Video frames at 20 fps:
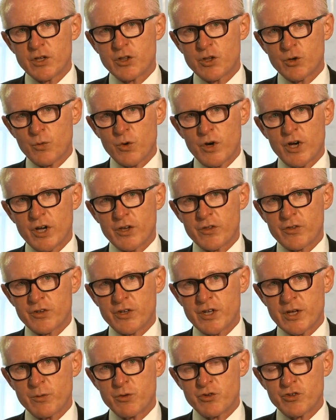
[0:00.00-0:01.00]
the work that
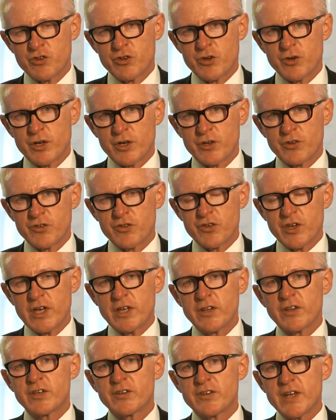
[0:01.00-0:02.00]
he was doing,
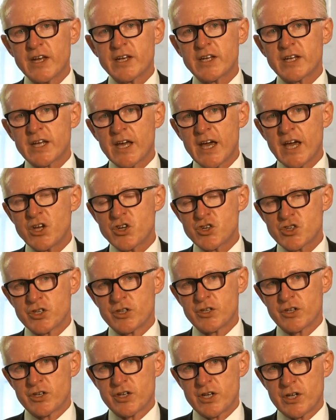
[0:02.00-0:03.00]
seeing the
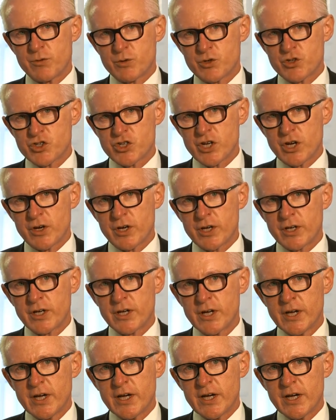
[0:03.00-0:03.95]
dedication that he was showing